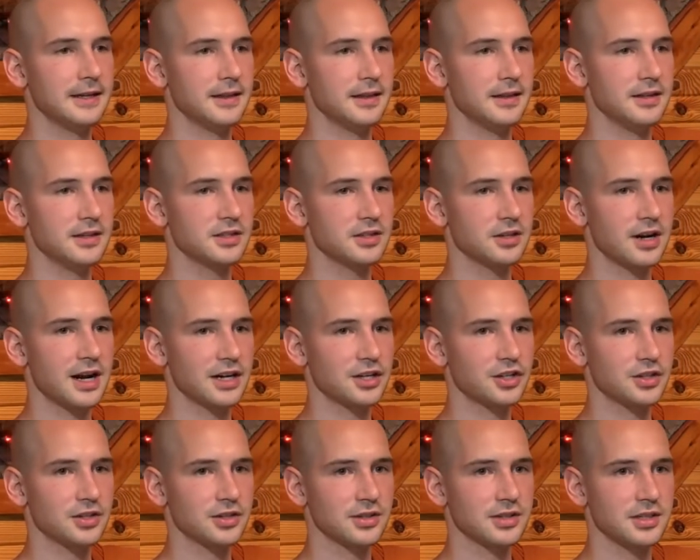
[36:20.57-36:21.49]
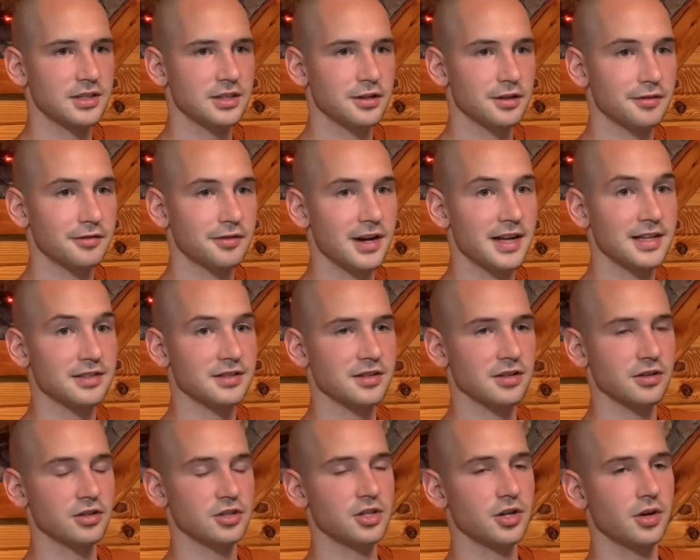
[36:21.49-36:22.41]
These are actually your friends.
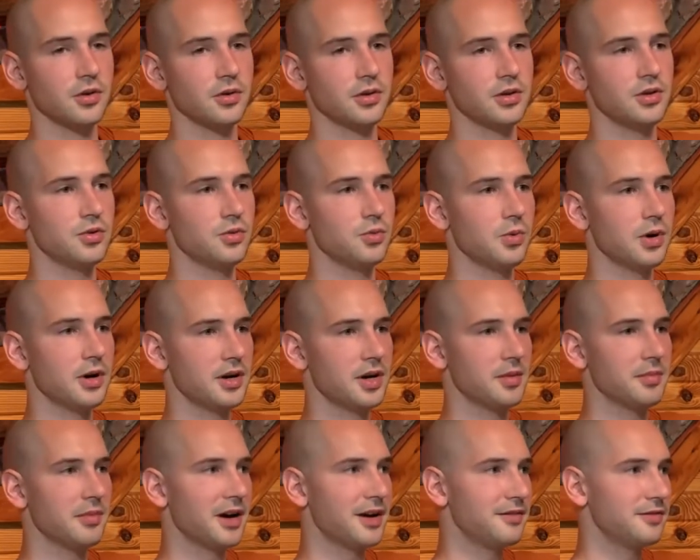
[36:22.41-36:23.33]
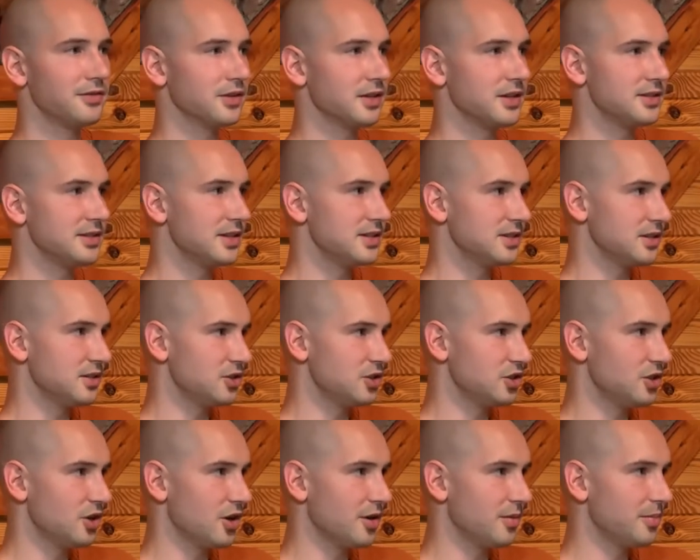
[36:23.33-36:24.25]
They're showing you where your mindfulness isn't
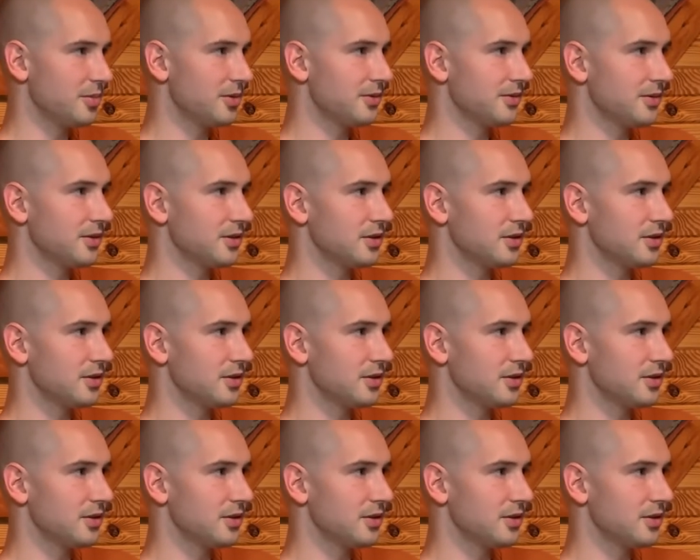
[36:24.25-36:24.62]
sharp.